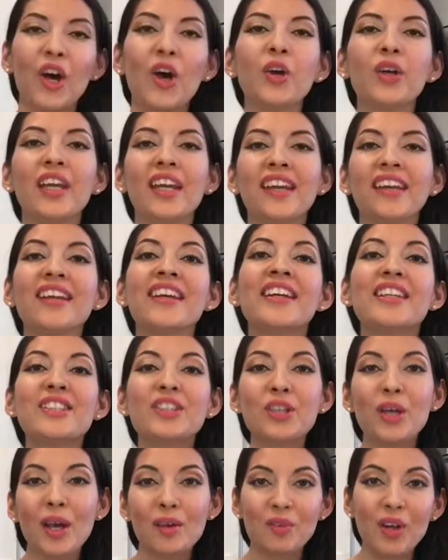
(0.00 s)
Okay,
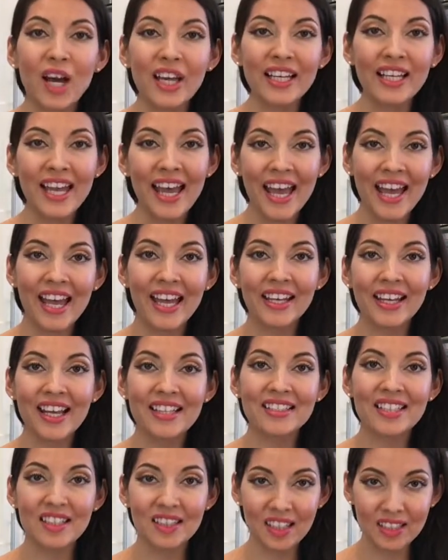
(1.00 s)
so I've gone ahead
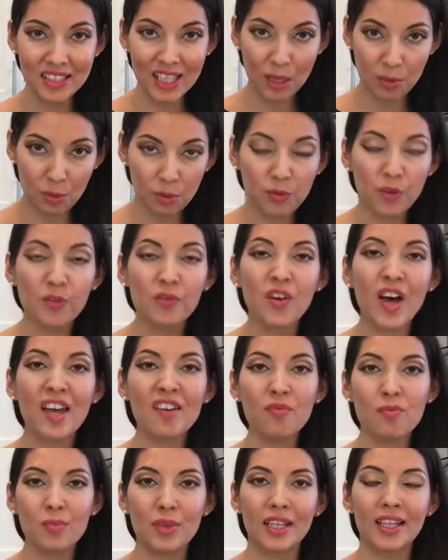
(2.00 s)
and set the timer for
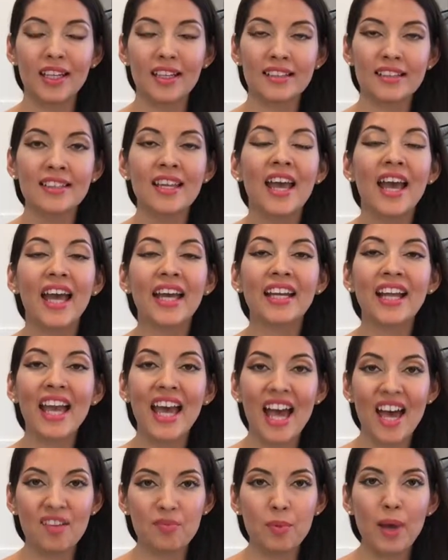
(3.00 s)
5 minutes, and I
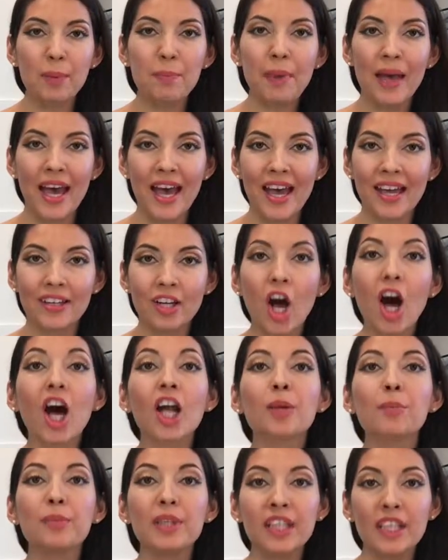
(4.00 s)
have my pan
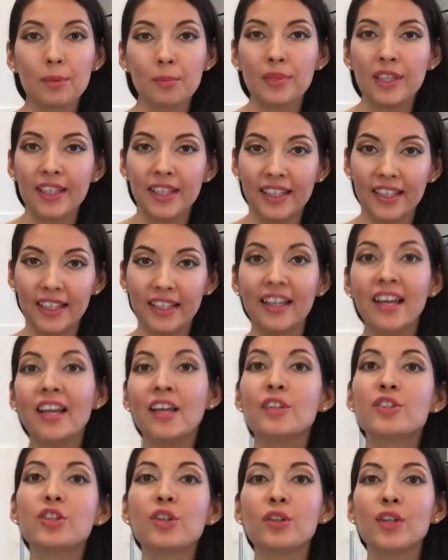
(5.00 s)
on medium heat.
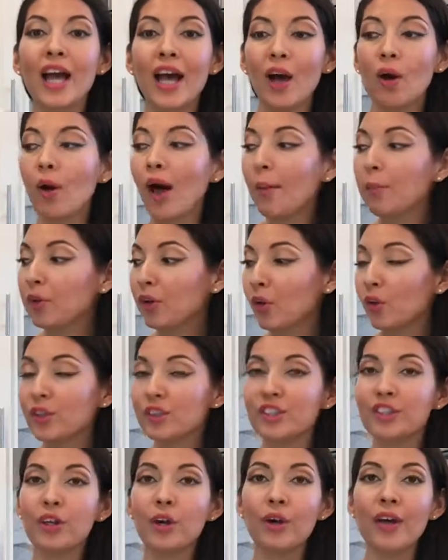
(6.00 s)
So now I'm going
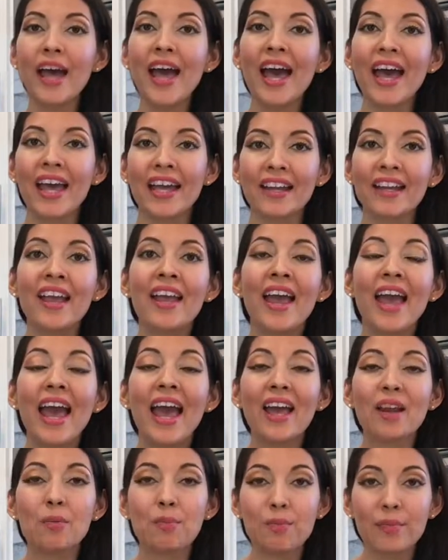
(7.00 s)
to go ahead
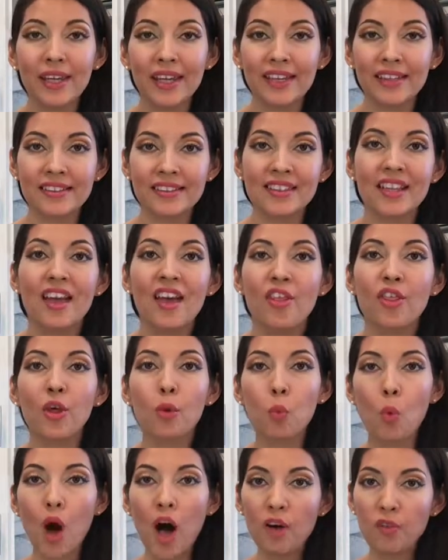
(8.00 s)
and mix the
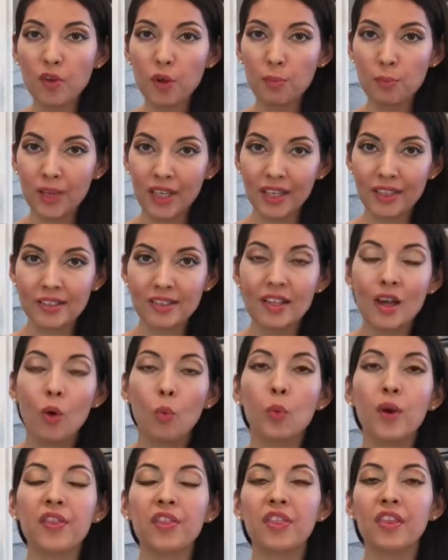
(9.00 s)
waffle mix
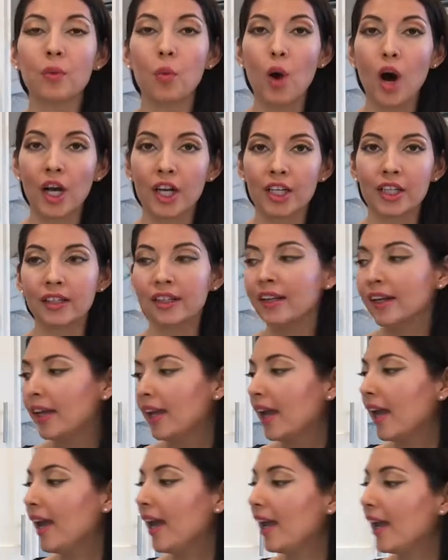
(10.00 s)
with the water.
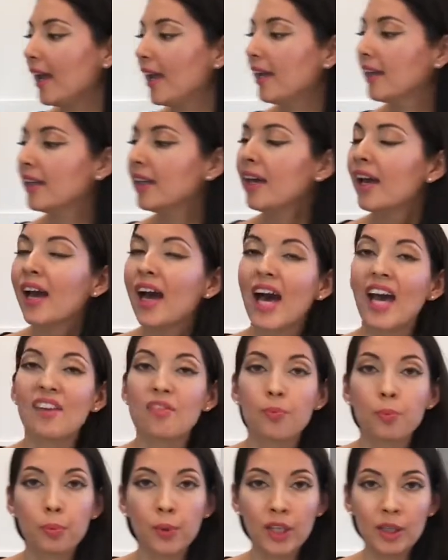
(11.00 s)
And
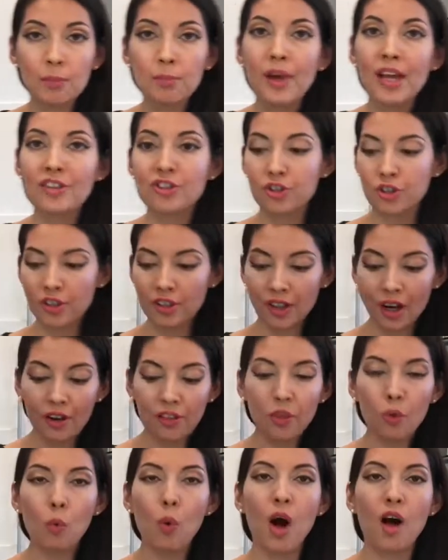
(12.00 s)
I've pre-measured
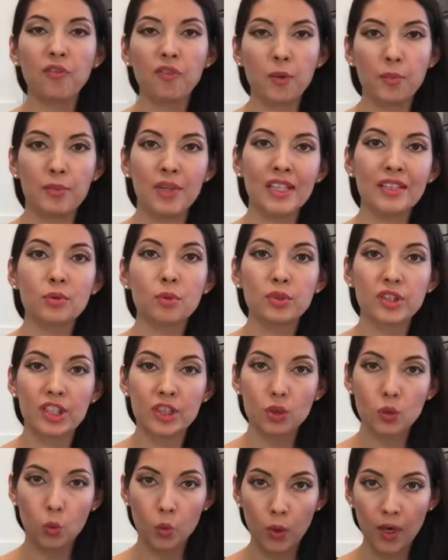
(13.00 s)
the waffle mix, which
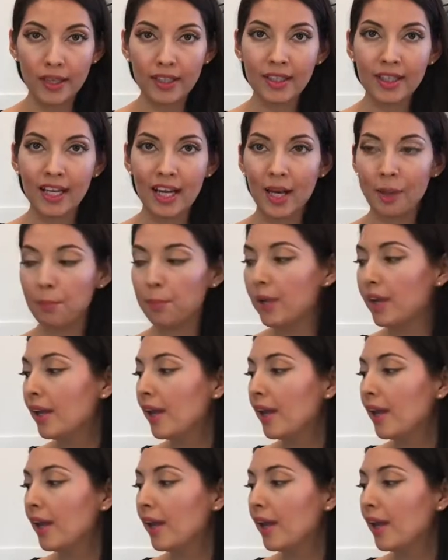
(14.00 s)
is 1 cup,